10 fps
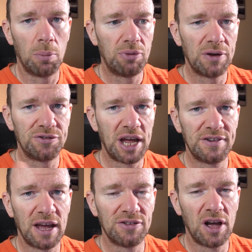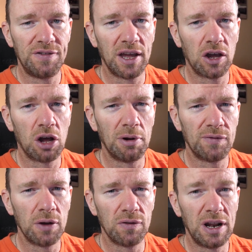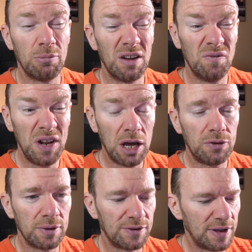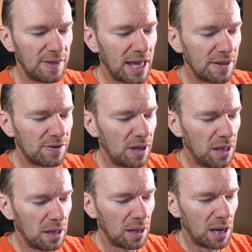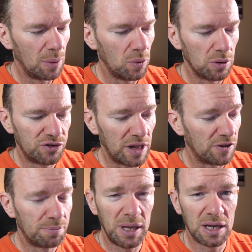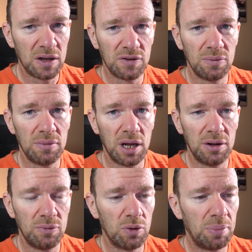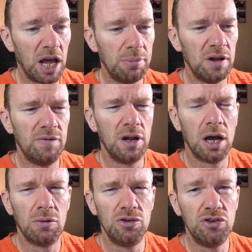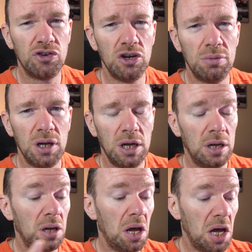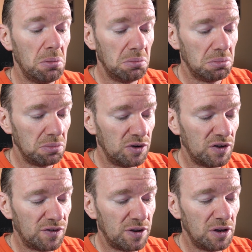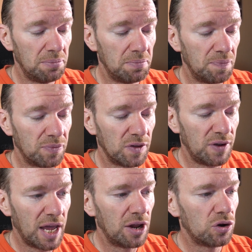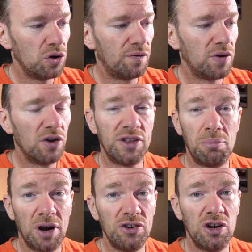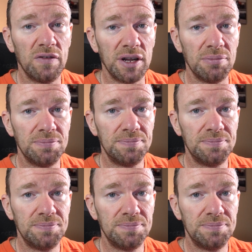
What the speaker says: I'll perhaps dash outside, take a couple of photos and a little bit of video so you can see that. We'll check the speakers and we'll play a bit of video on YouTube just to get a good first impression of it.